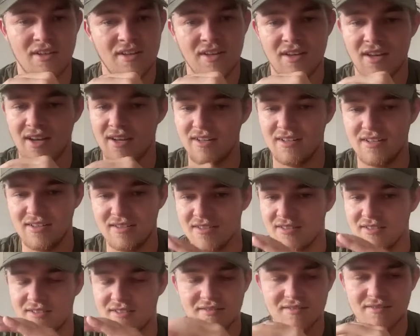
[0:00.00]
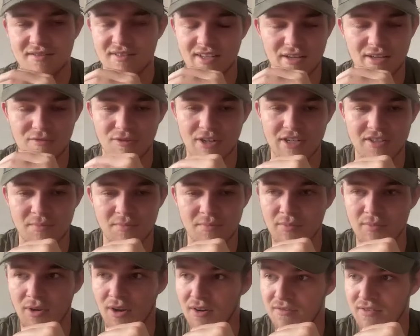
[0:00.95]
and he's he reads me
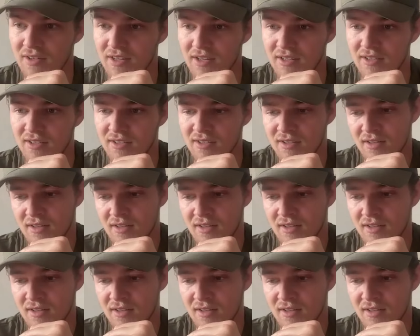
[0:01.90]
perfectly.